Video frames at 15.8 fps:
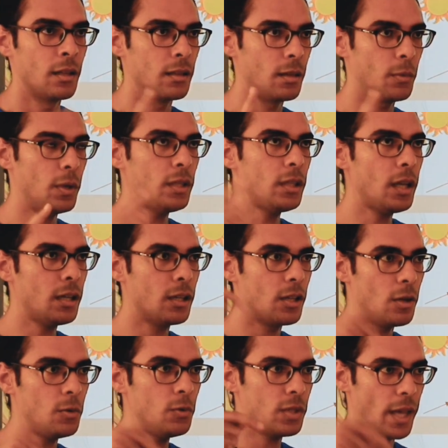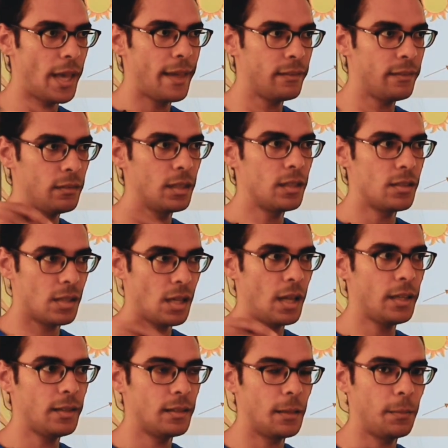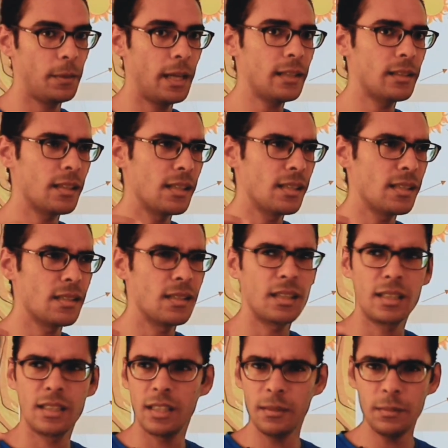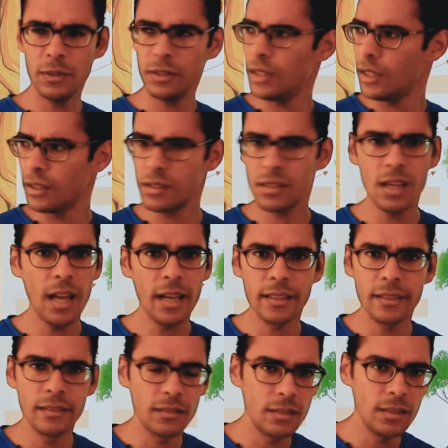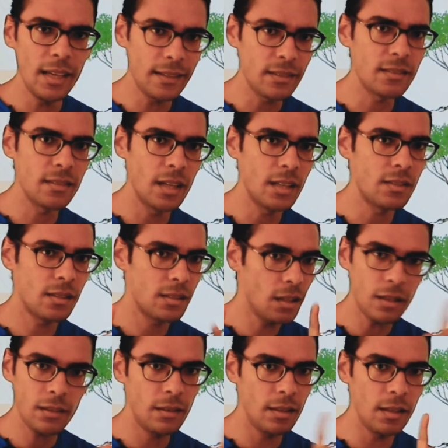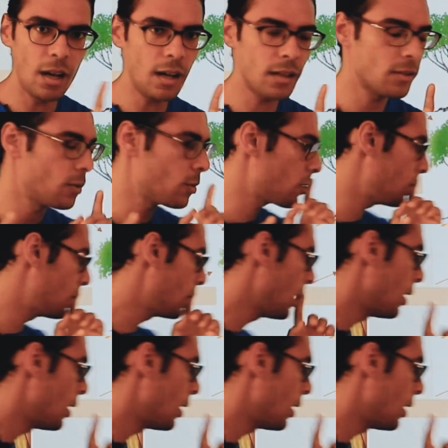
The one that goes inside the plant is the carbon dioxide. Yes, it's not the oxygen.